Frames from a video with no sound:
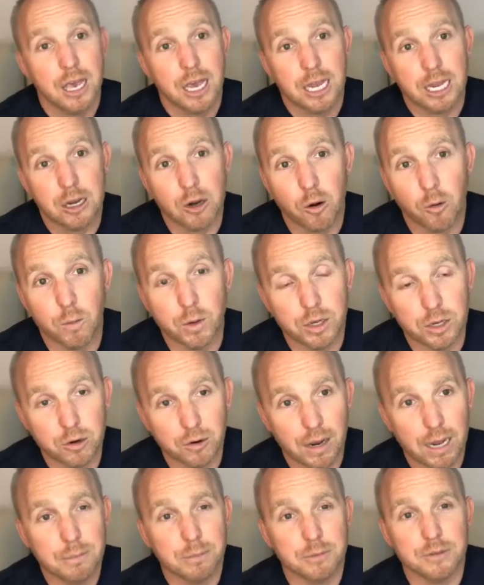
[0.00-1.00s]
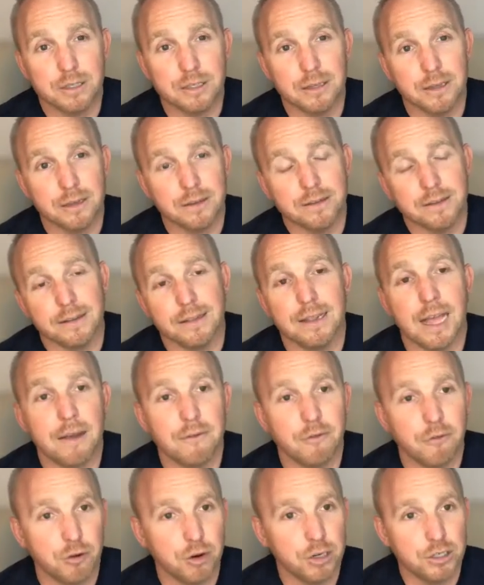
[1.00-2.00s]
When you're able to
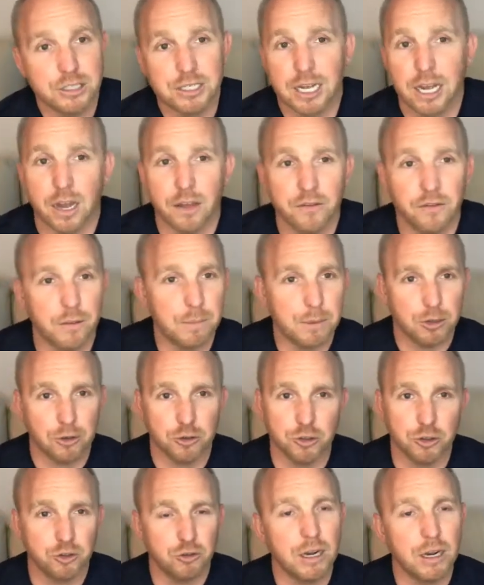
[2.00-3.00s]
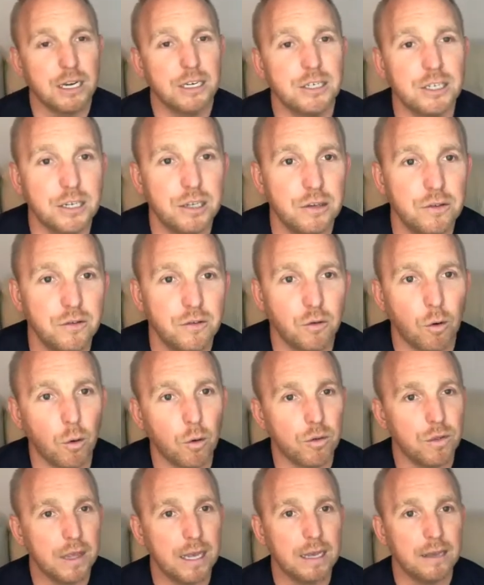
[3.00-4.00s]
leverage custom illustrations or
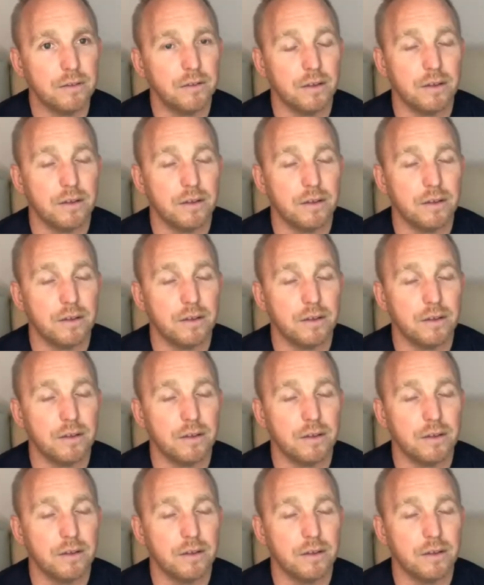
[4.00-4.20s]
things,